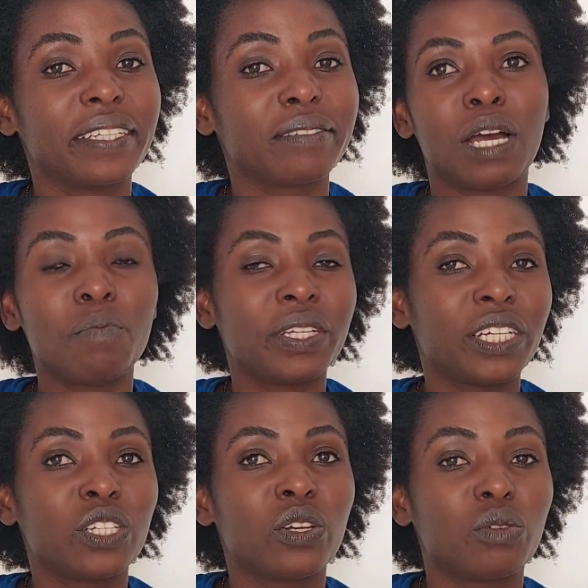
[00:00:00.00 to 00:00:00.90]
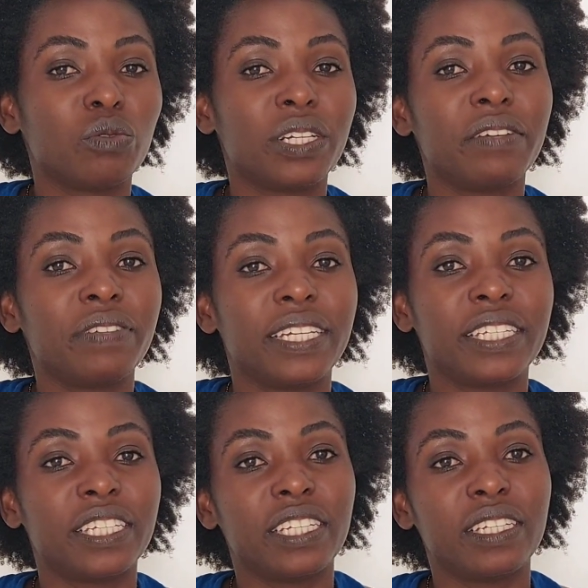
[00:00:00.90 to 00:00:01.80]
The application would
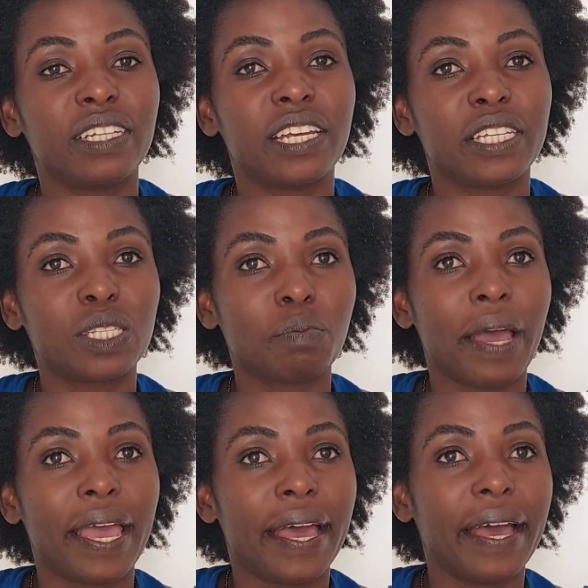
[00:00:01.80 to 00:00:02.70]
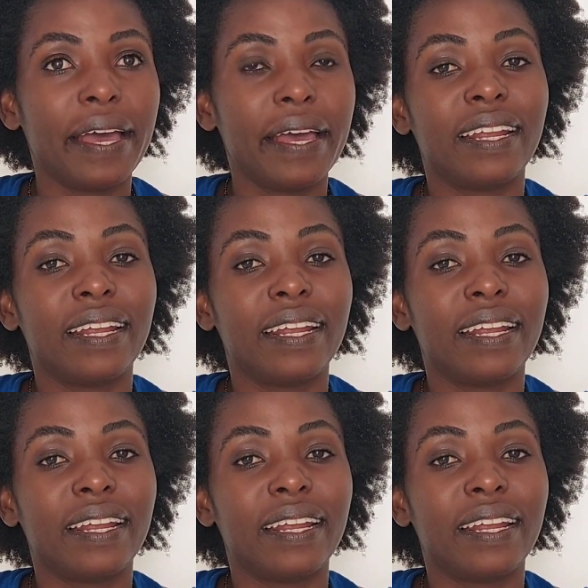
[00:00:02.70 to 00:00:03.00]
definitely expire